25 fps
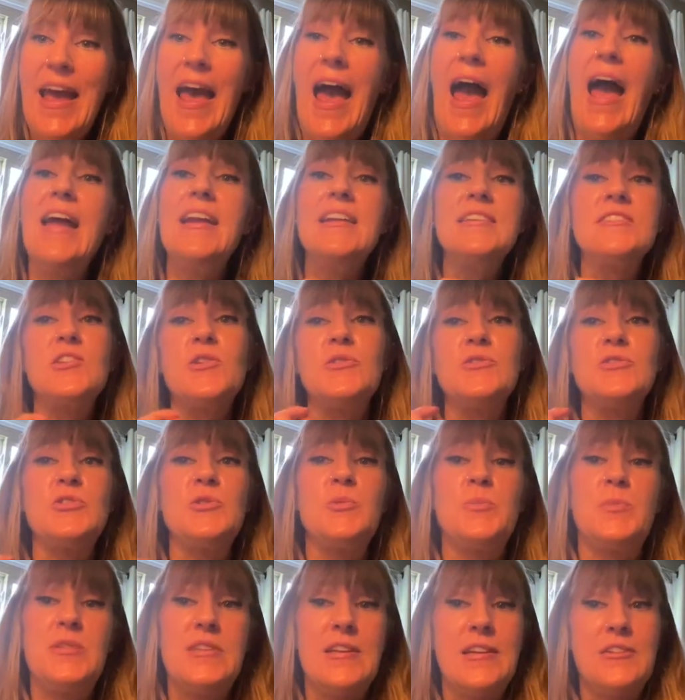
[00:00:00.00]
And it's also
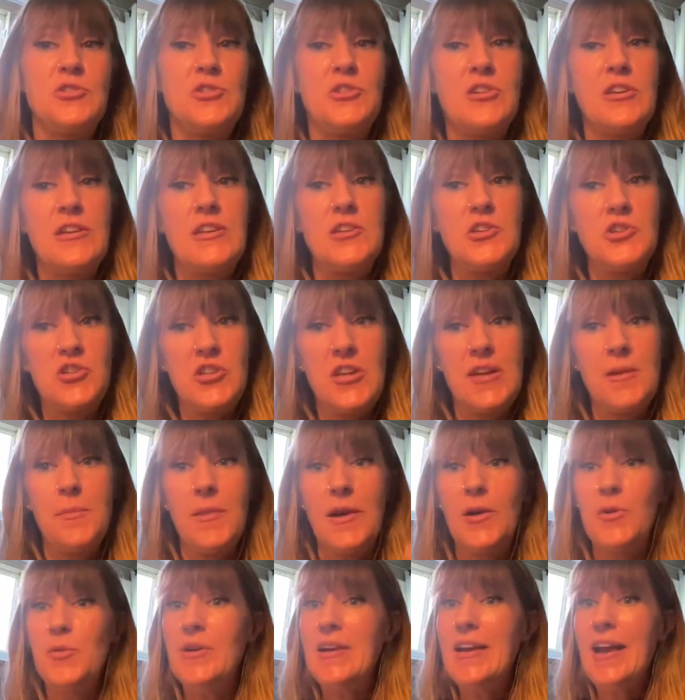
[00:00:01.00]
potentially going to shape my
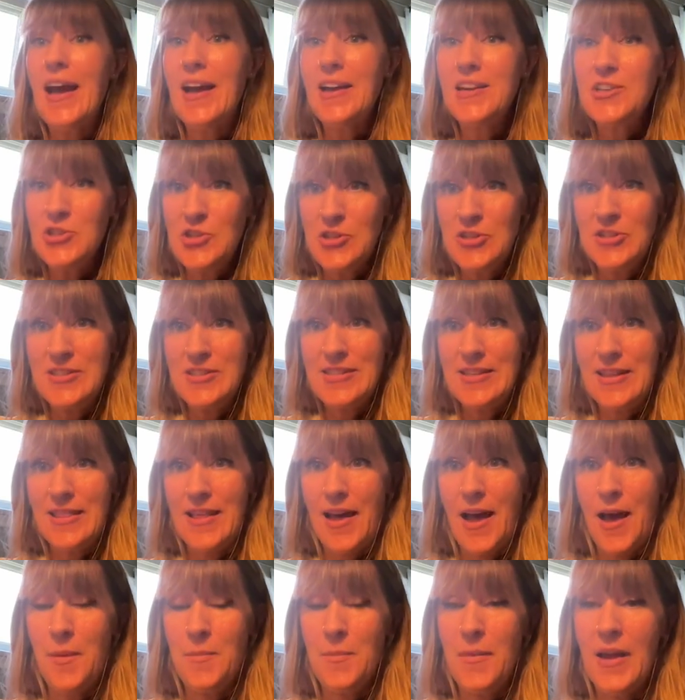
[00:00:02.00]
reaction to them.